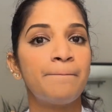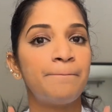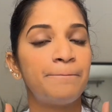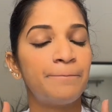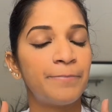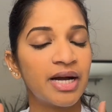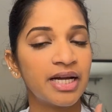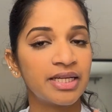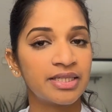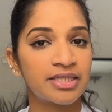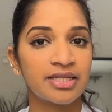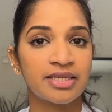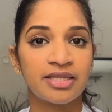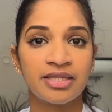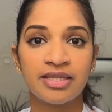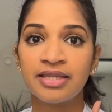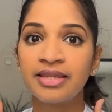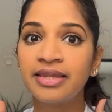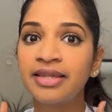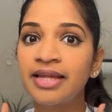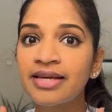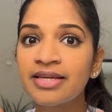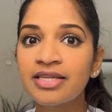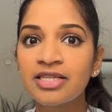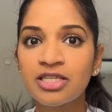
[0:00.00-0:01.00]
but
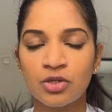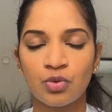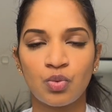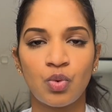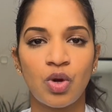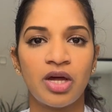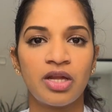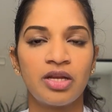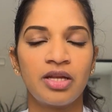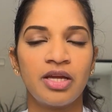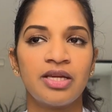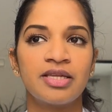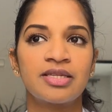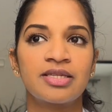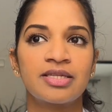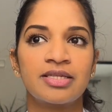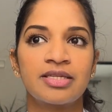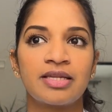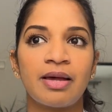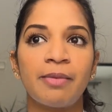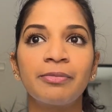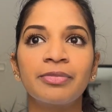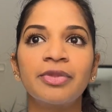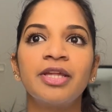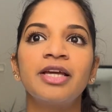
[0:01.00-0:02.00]
this one is
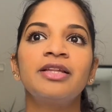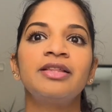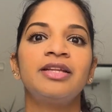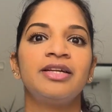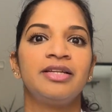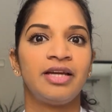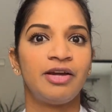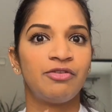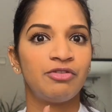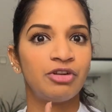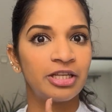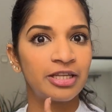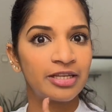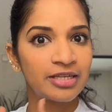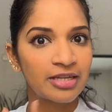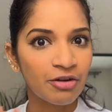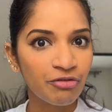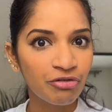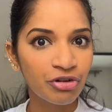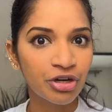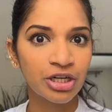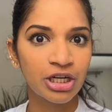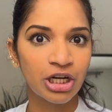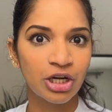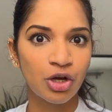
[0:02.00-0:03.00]
something that I will
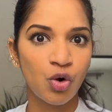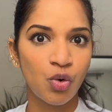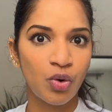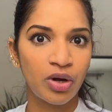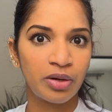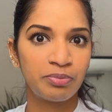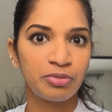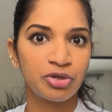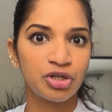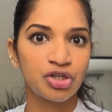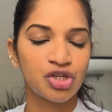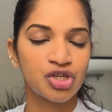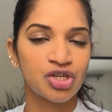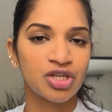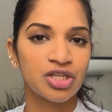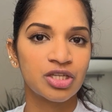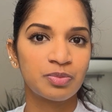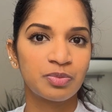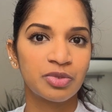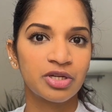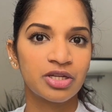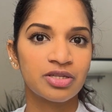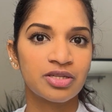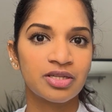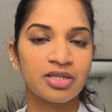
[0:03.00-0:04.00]
definitely go and purchase
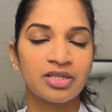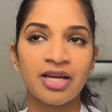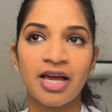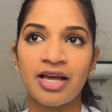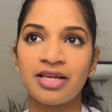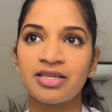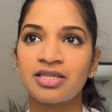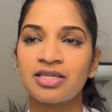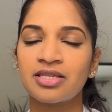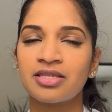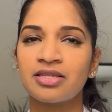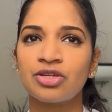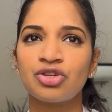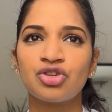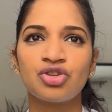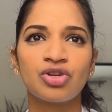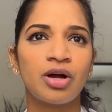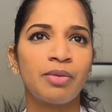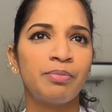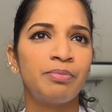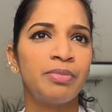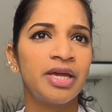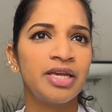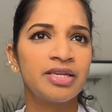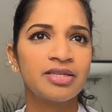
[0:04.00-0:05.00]
because it has such
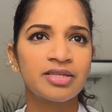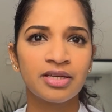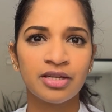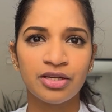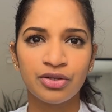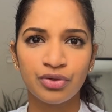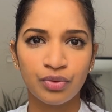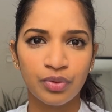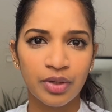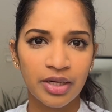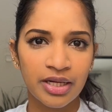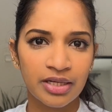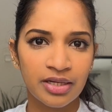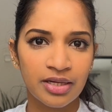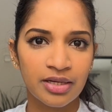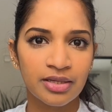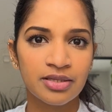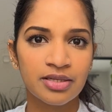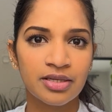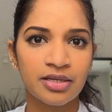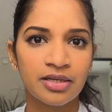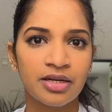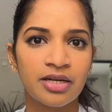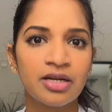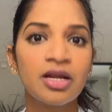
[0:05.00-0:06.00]
amazing ingredients
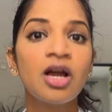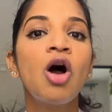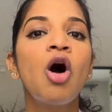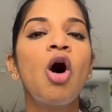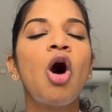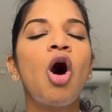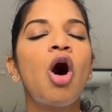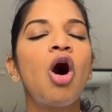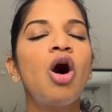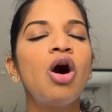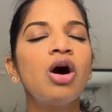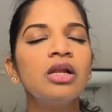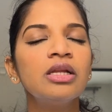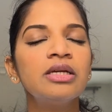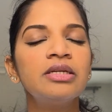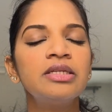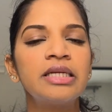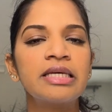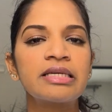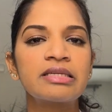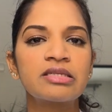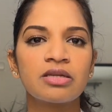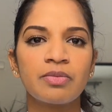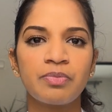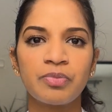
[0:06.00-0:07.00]
in it, all in
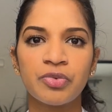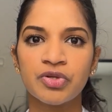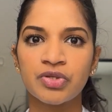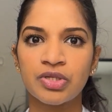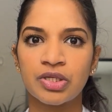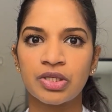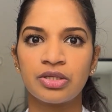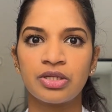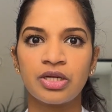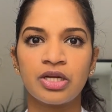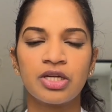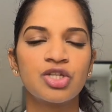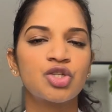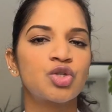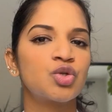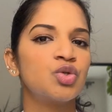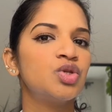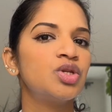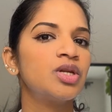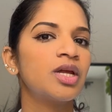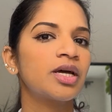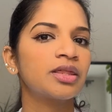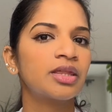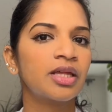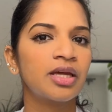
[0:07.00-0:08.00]
lesser percentage.
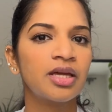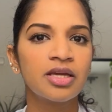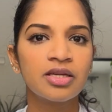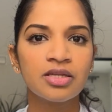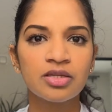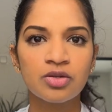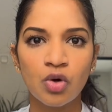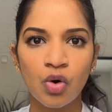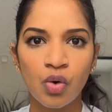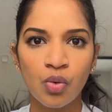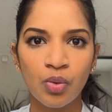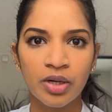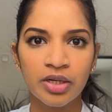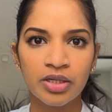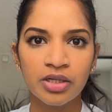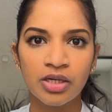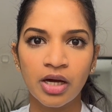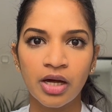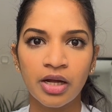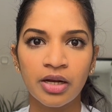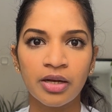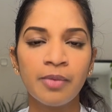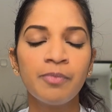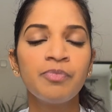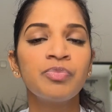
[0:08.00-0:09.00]
Nothing is
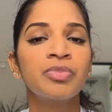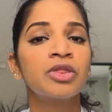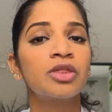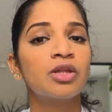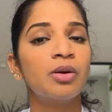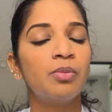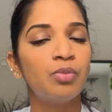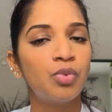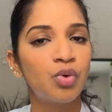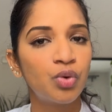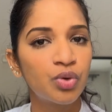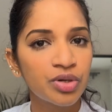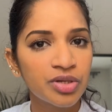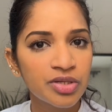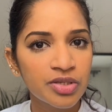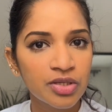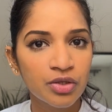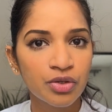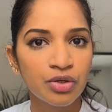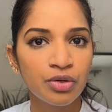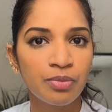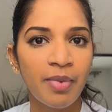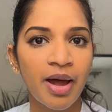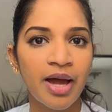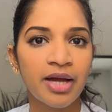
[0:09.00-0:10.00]
overdone. The more is the
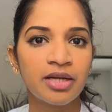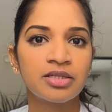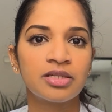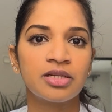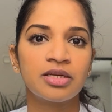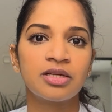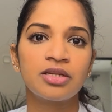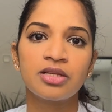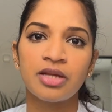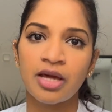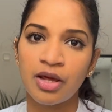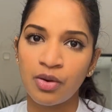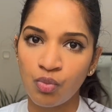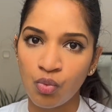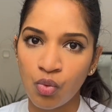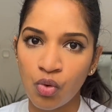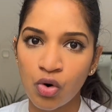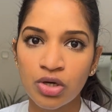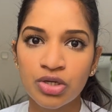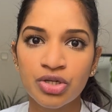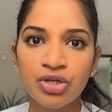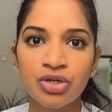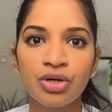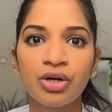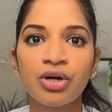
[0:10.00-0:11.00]
humectant and
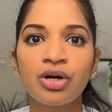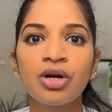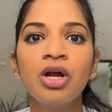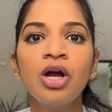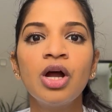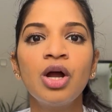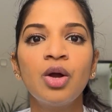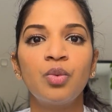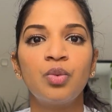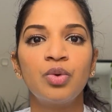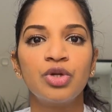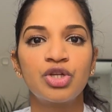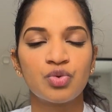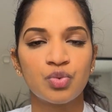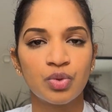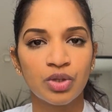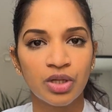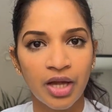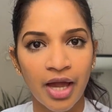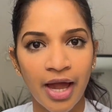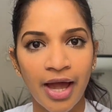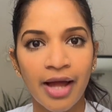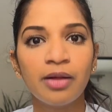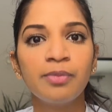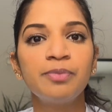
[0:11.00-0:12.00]
water, which will
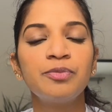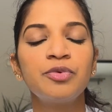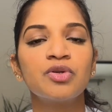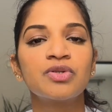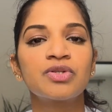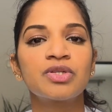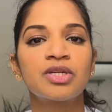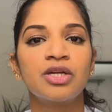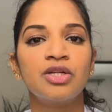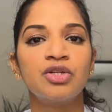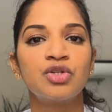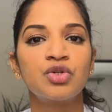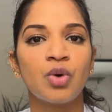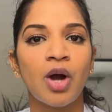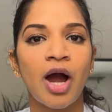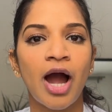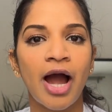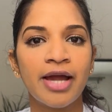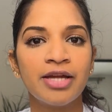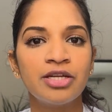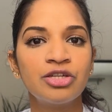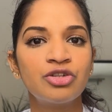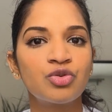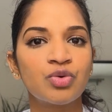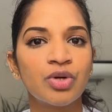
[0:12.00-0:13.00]
help your skin to
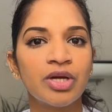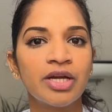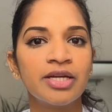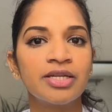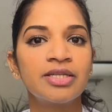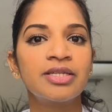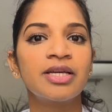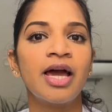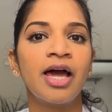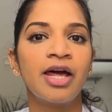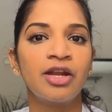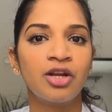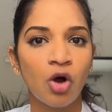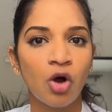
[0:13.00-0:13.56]
hydrate, and